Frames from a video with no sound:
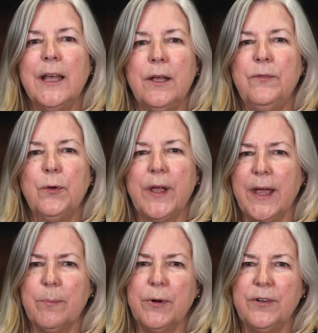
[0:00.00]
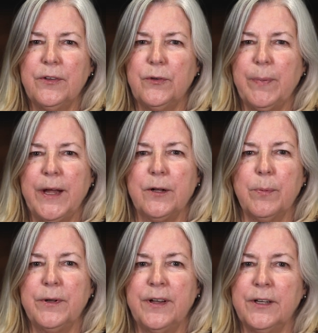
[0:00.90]
If you can't participate in a
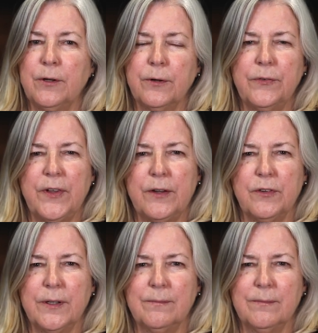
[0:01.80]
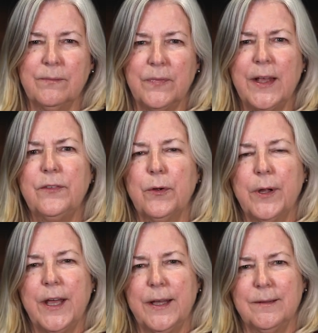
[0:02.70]
particular session, that's
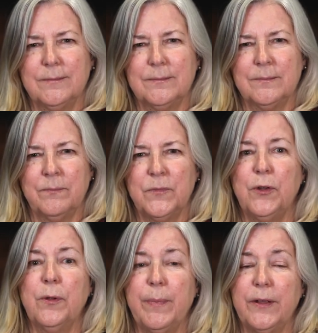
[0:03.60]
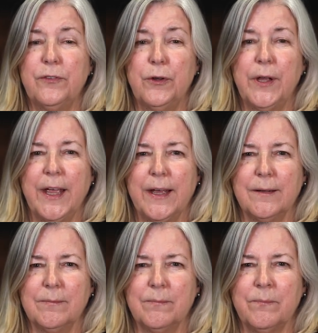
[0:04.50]
okay. Do the best you can.
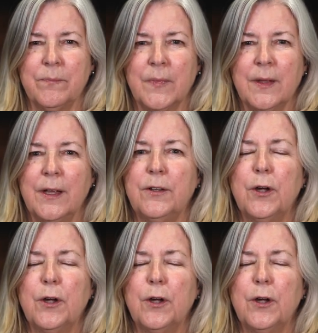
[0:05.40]
In